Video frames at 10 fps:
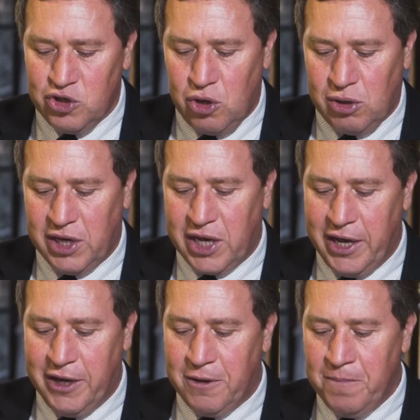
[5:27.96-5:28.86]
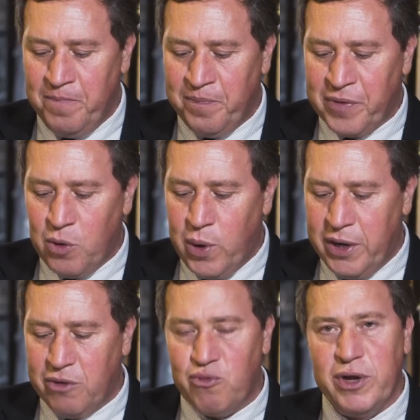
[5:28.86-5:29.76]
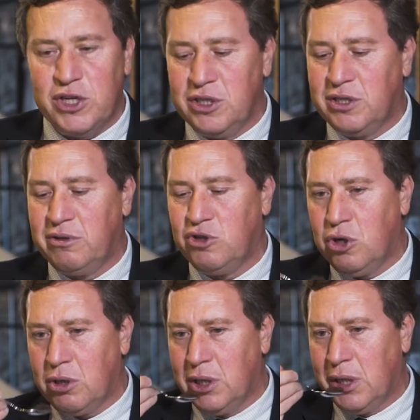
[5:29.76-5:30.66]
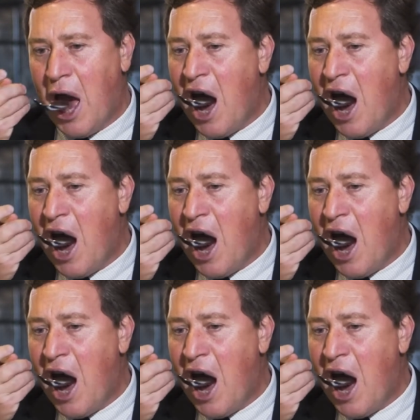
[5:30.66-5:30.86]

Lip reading: chocolate cake, where the richness of the chocolate